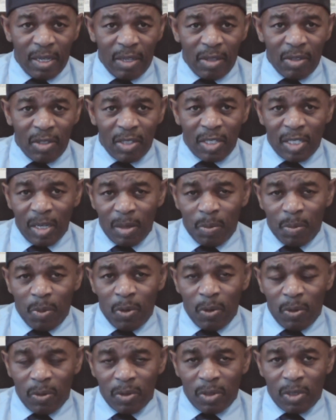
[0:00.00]
to
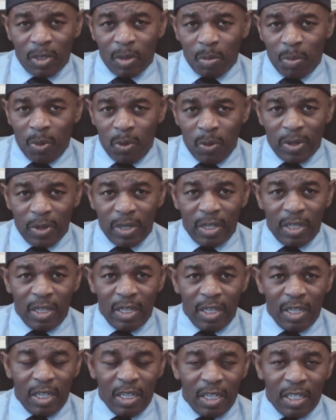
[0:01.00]
support
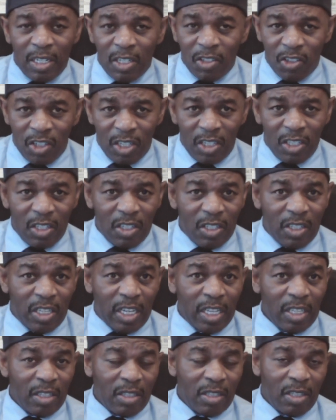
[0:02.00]
an agenda
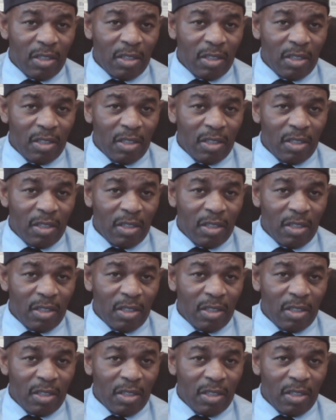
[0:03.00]
that